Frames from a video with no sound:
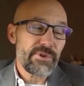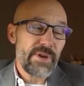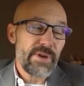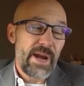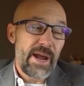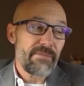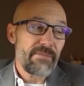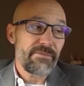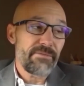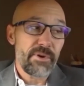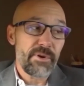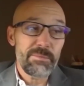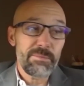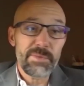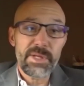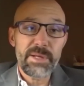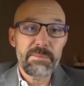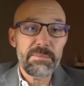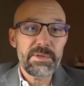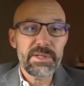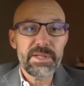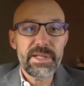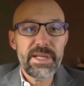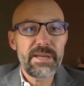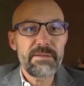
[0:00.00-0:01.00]
And I firmly
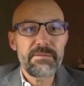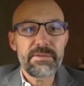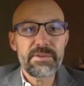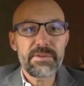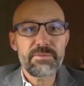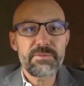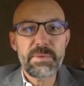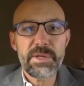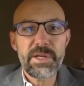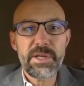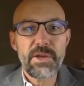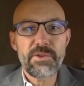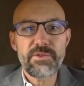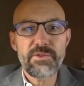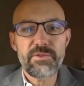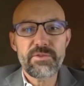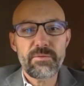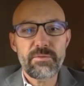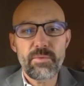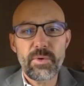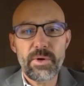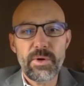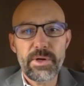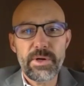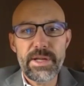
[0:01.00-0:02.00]
believe it's because
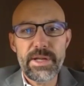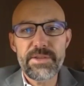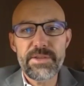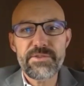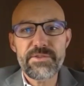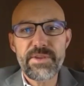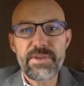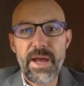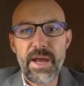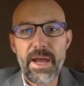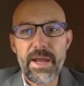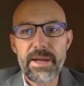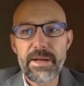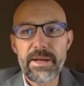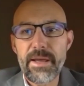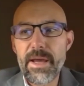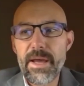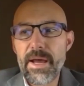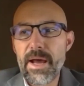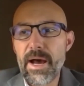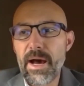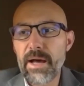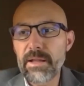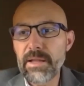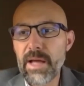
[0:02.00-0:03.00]
we're inside
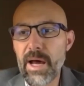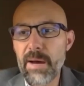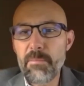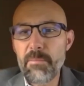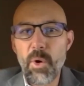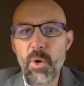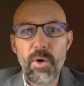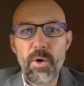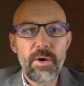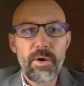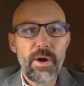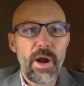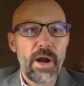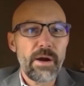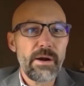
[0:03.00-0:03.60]
a lot more.